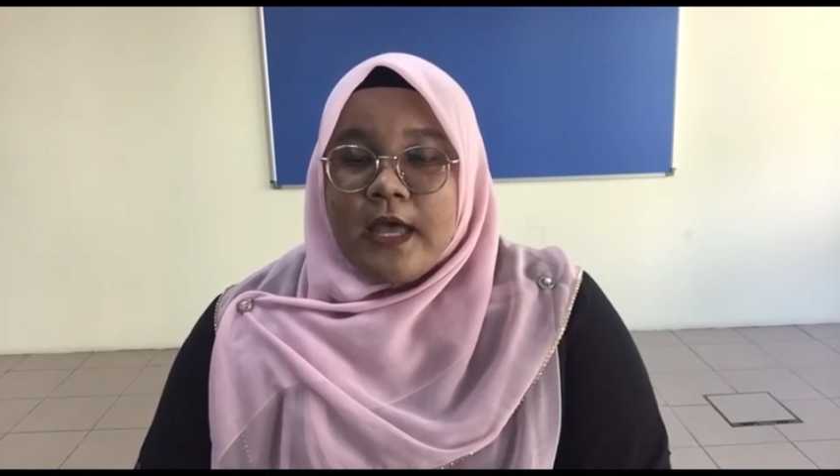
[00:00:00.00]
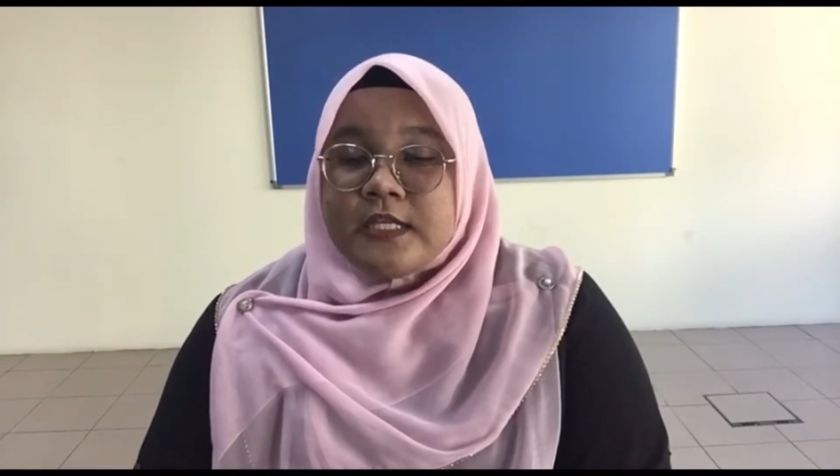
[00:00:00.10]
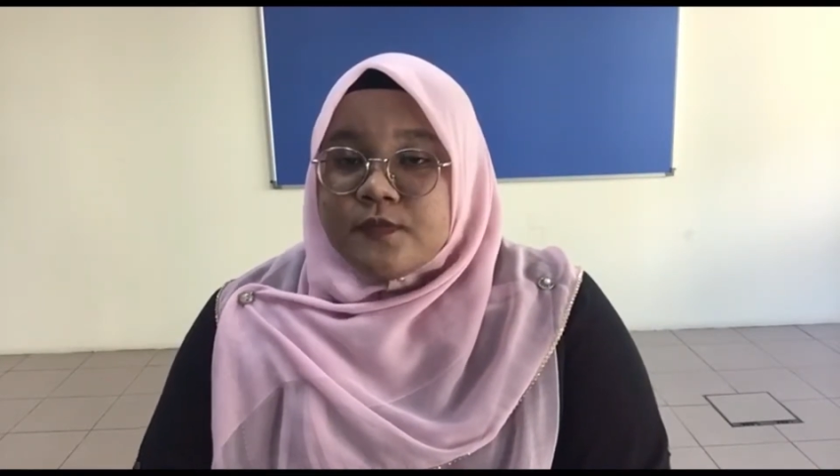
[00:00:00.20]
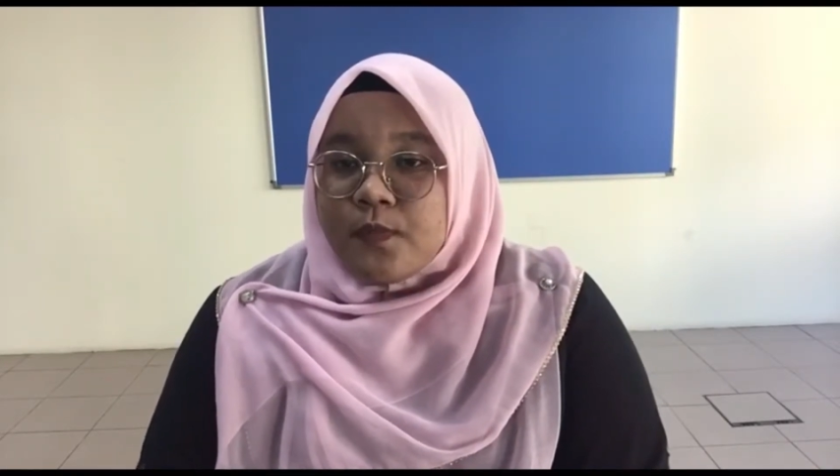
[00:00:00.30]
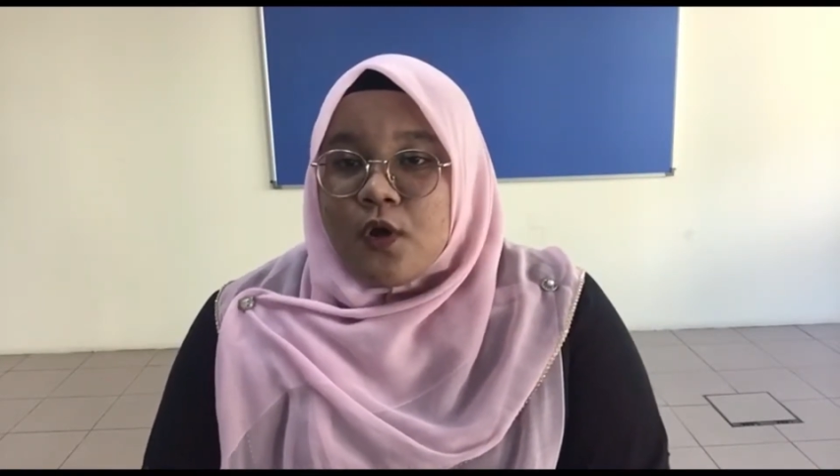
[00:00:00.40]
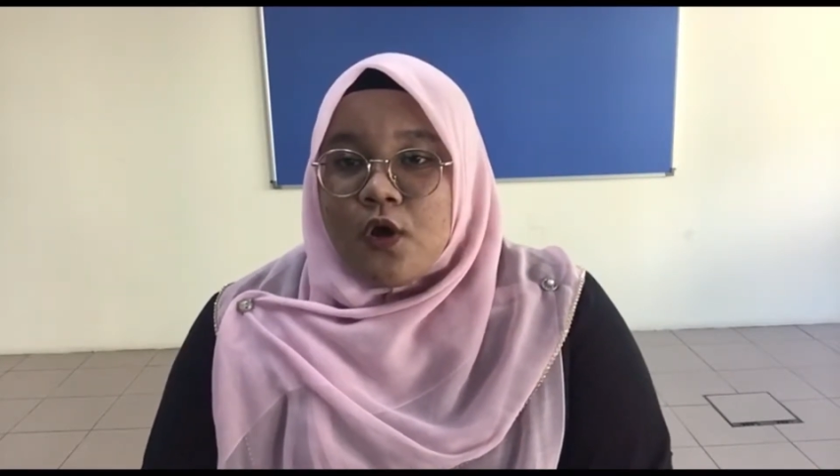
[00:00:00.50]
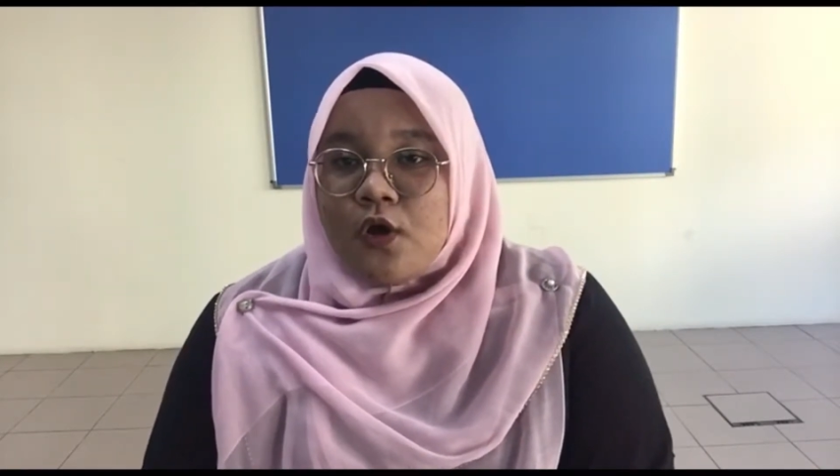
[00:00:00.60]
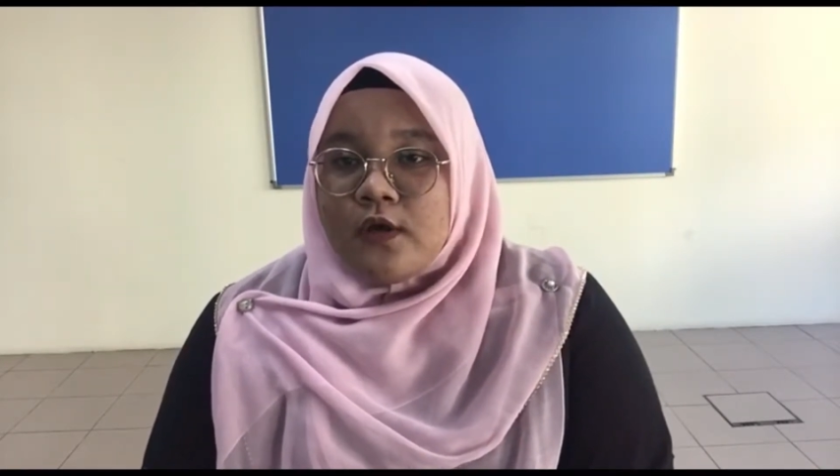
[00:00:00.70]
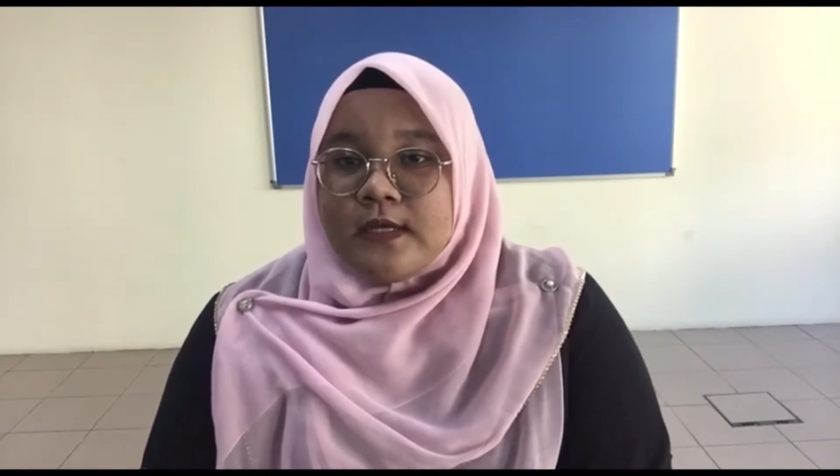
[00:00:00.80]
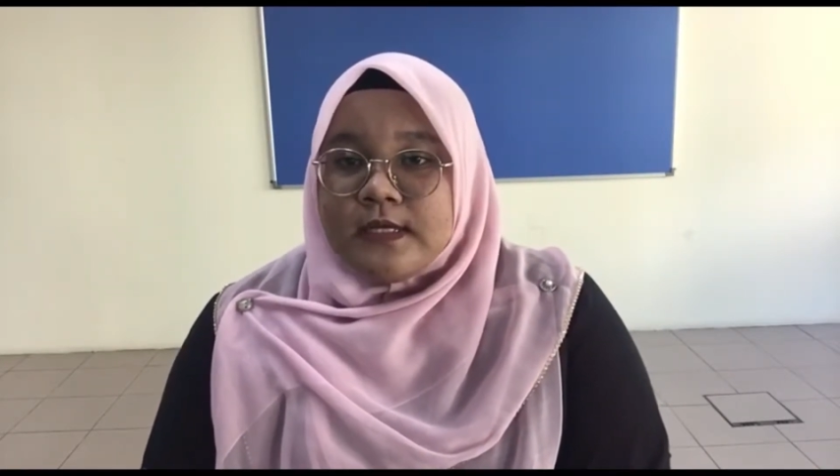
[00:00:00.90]

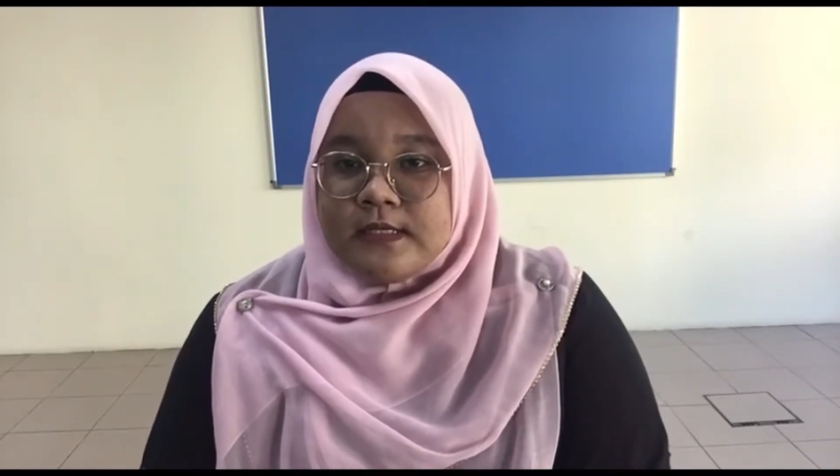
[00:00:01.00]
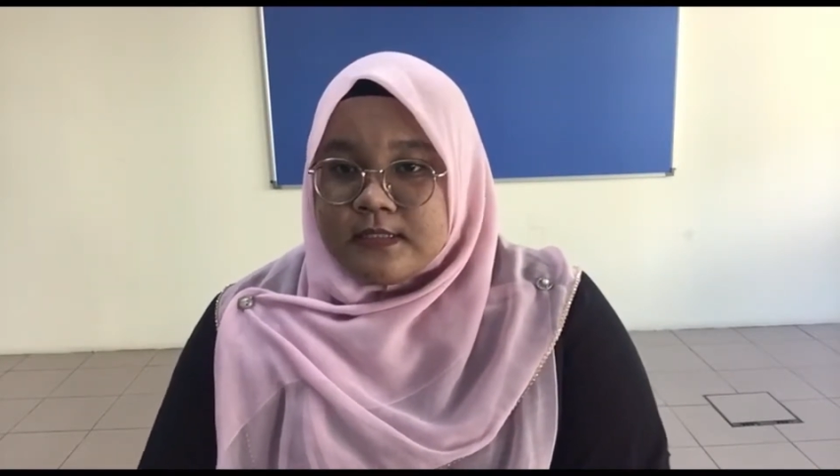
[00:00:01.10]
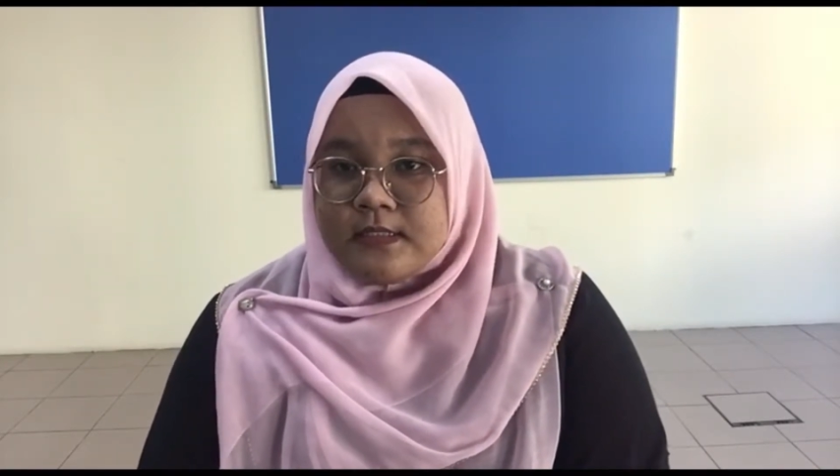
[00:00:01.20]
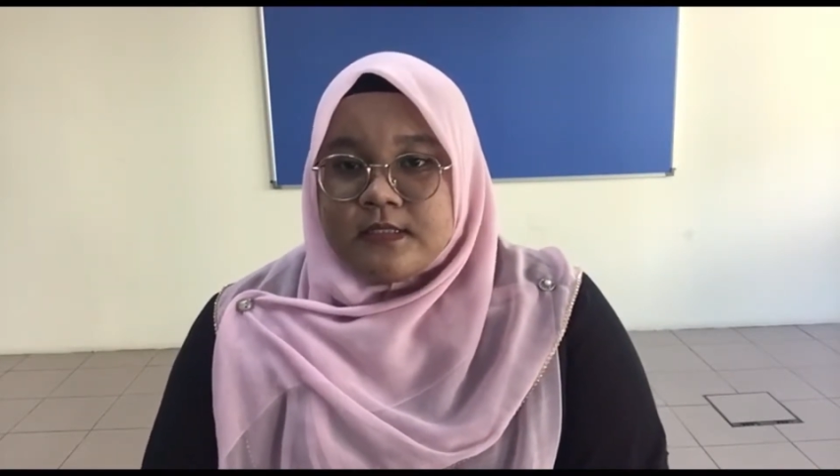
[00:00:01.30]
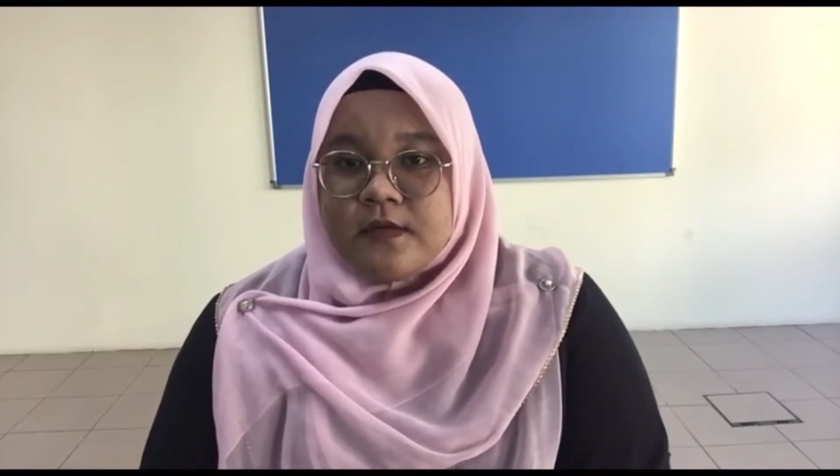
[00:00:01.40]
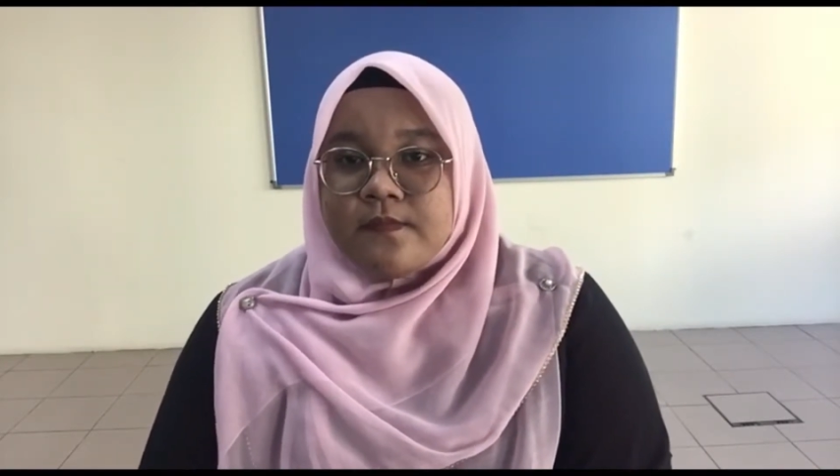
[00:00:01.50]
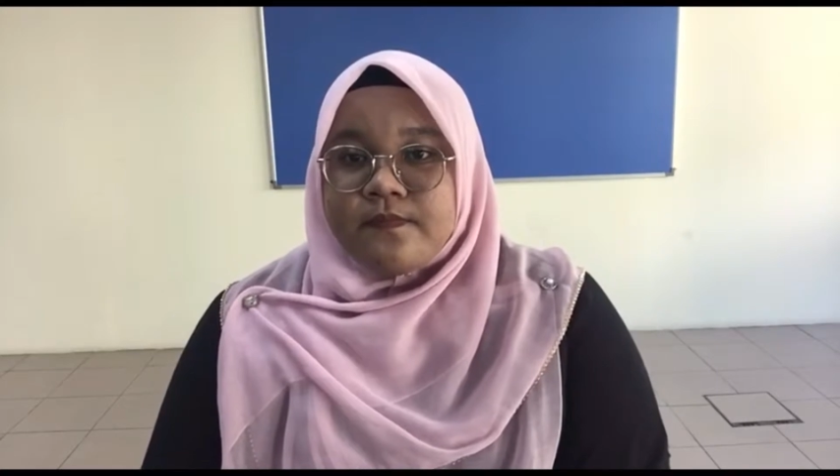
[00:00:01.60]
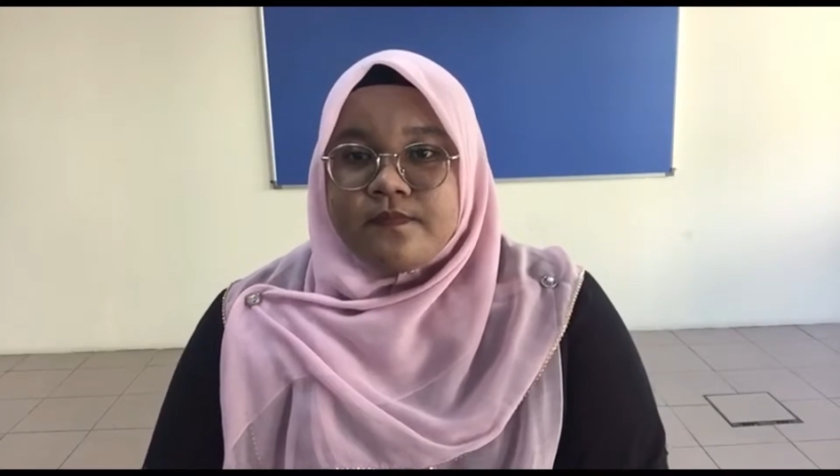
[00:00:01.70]
explore in the system.